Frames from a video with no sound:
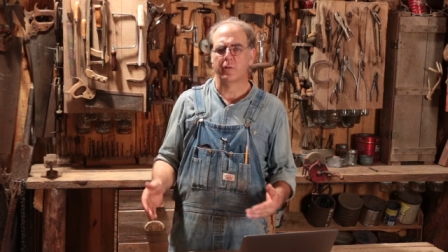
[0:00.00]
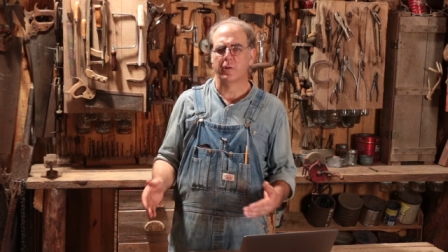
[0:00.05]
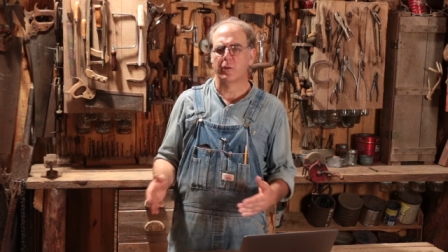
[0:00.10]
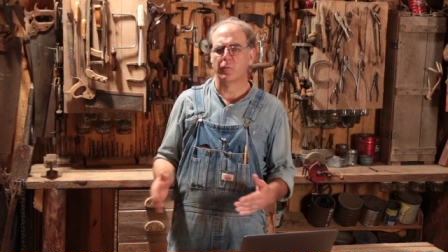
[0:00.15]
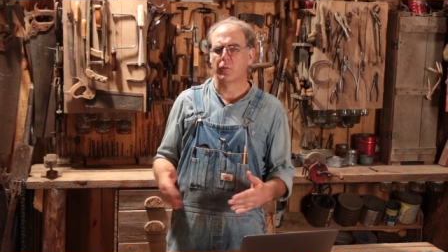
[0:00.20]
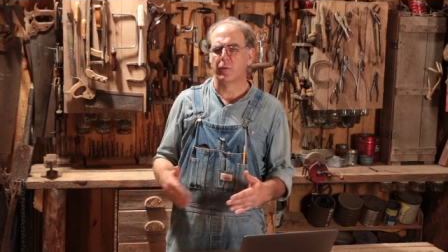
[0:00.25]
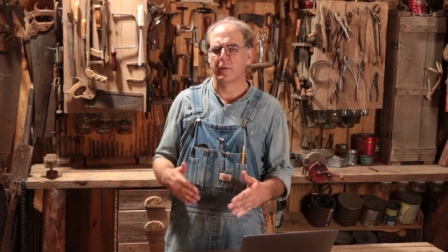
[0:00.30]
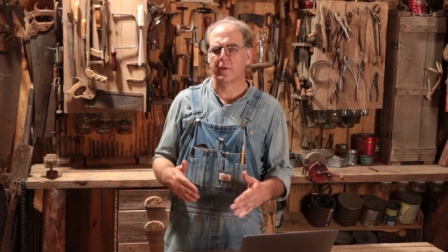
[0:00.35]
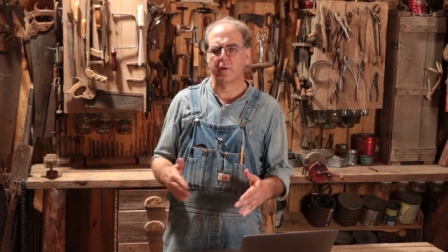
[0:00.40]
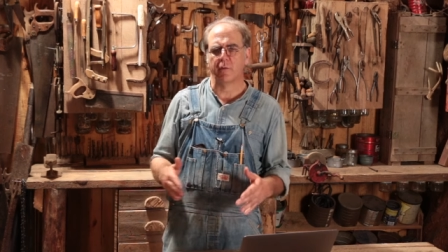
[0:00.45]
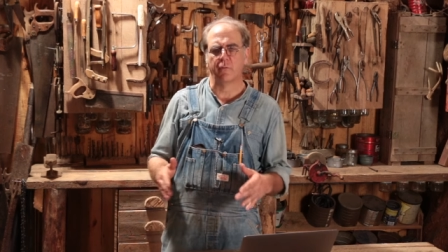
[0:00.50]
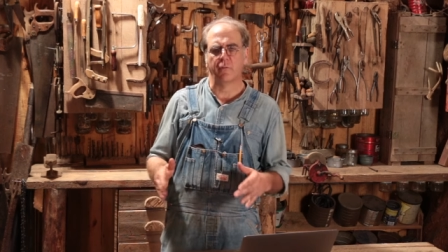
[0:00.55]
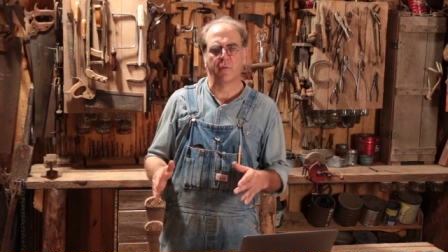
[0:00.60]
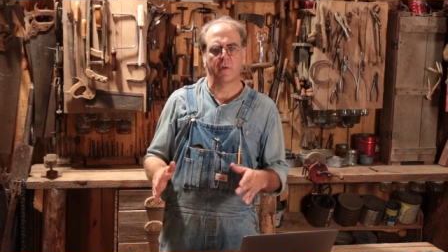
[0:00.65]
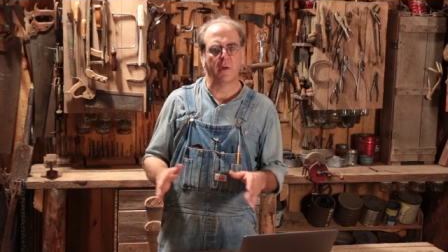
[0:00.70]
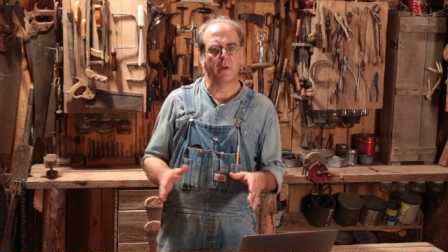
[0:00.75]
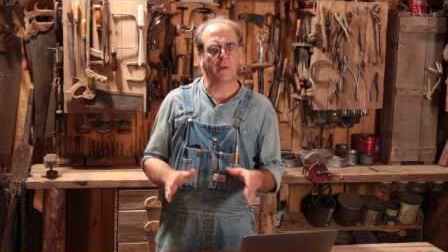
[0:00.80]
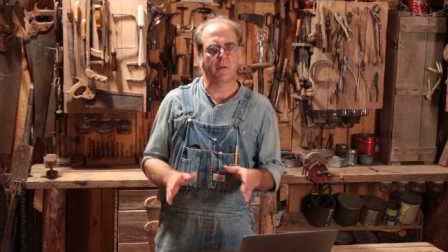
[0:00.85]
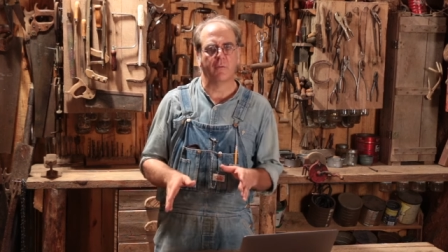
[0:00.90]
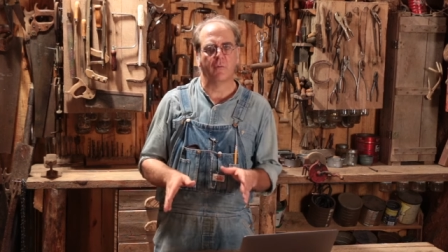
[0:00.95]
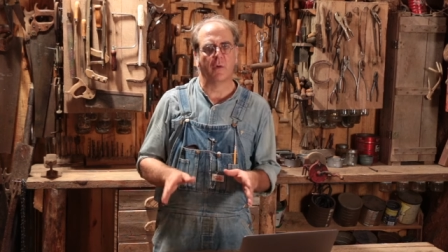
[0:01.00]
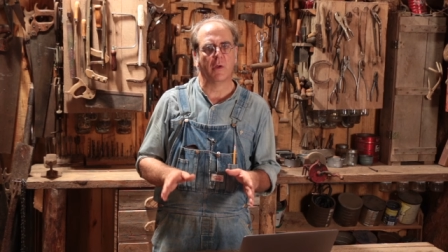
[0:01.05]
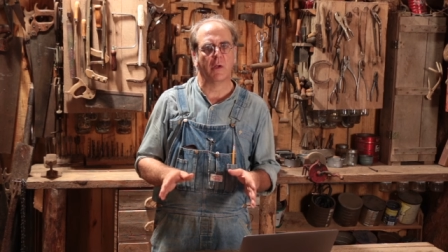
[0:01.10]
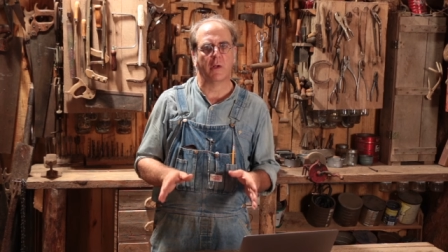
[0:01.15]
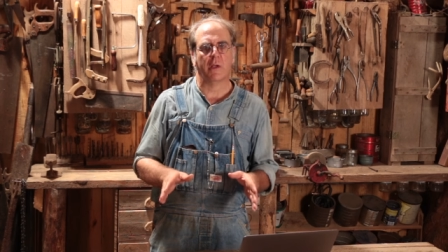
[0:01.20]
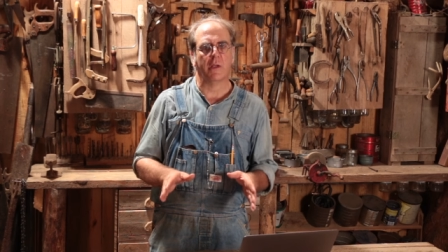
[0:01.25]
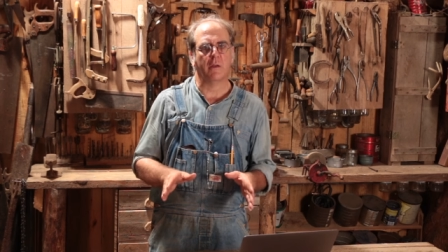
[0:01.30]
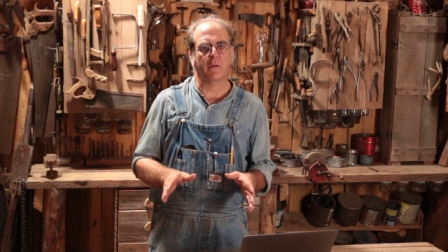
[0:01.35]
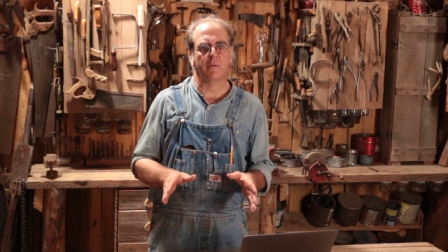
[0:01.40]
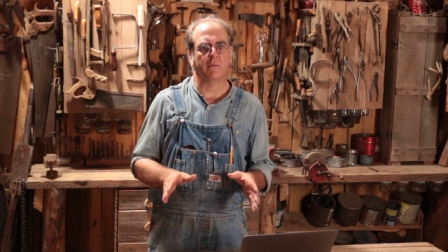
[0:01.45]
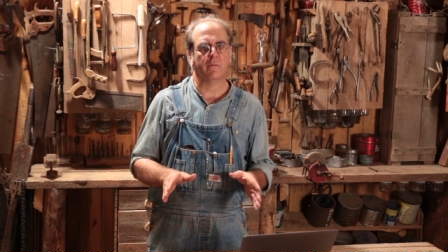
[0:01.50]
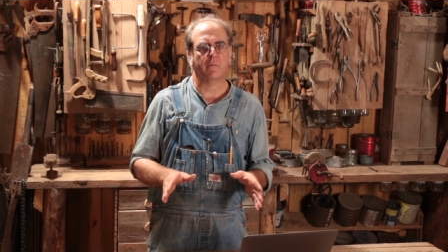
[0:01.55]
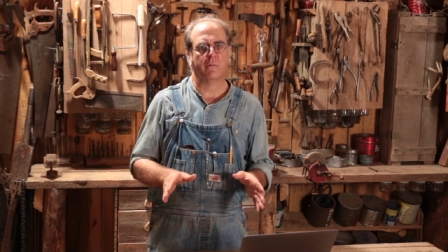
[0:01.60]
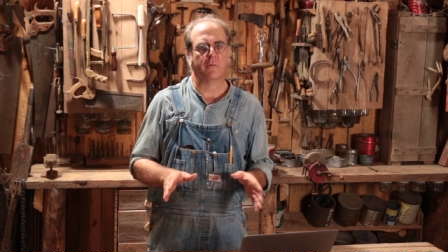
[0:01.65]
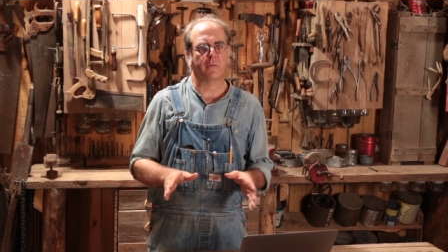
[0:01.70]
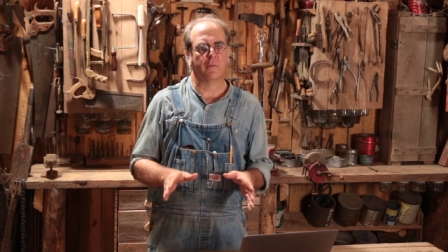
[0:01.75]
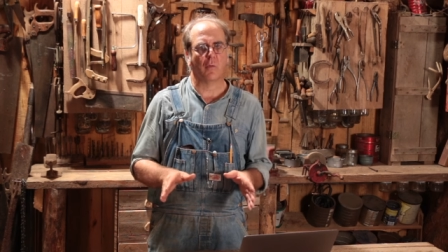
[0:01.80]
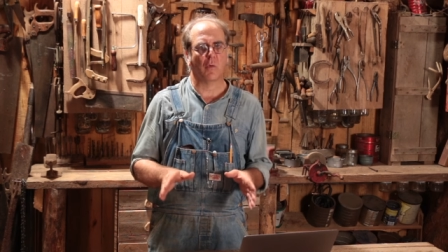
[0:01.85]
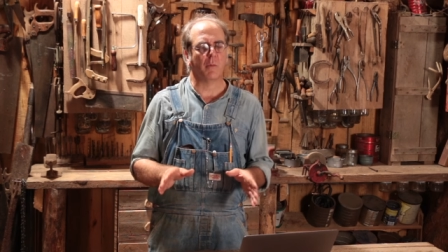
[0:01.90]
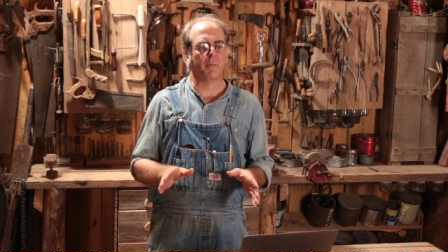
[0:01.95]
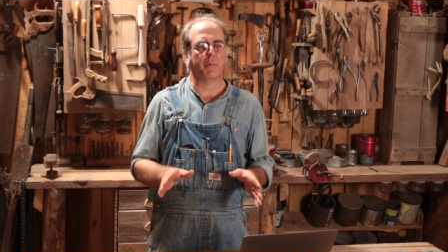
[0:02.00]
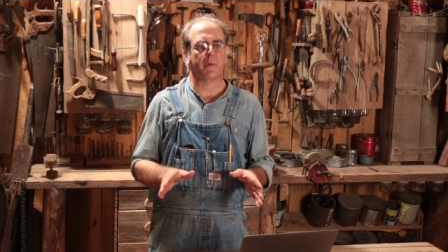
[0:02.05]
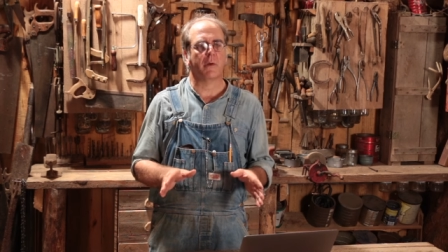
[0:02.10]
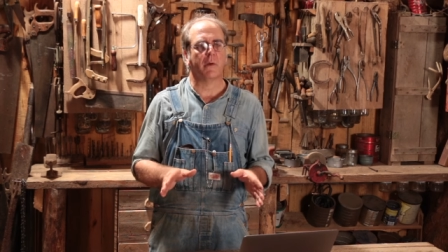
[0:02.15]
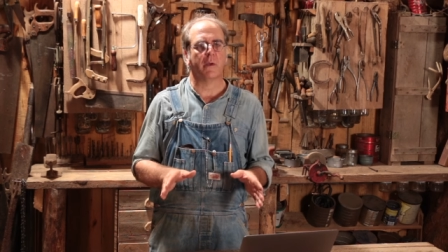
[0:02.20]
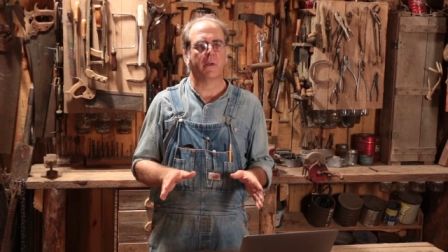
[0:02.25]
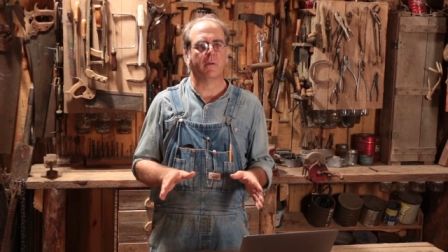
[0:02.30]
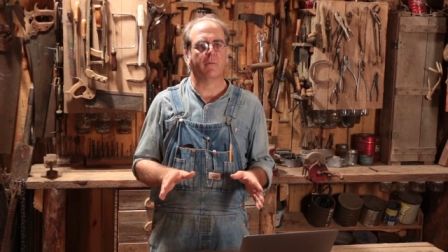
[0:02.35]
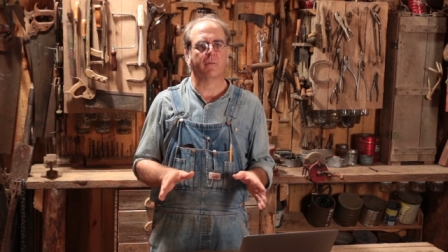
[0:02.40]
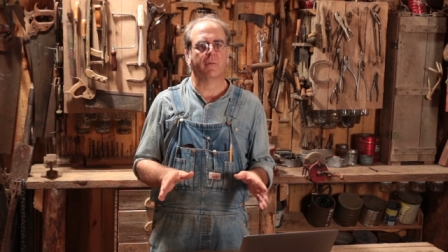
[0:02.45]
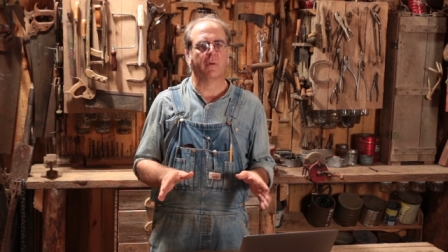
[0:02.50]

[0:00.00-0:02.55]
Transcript: within a very, very short period of